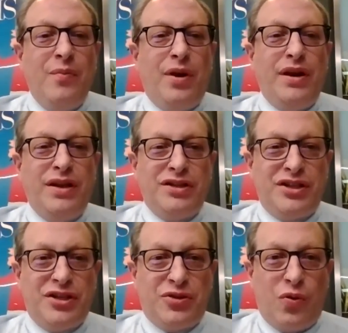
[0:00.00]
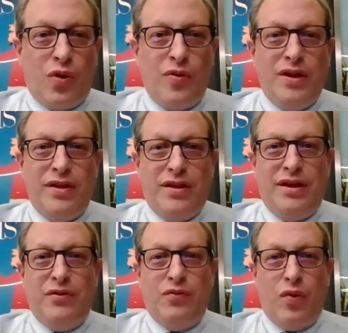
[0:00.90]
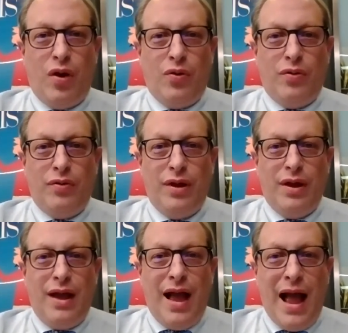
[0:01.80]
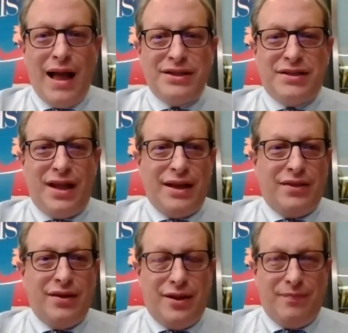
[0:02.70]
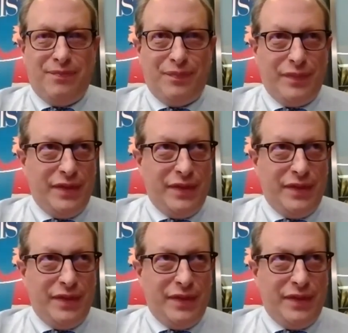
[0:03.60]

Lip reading: But his story that he wrote as like the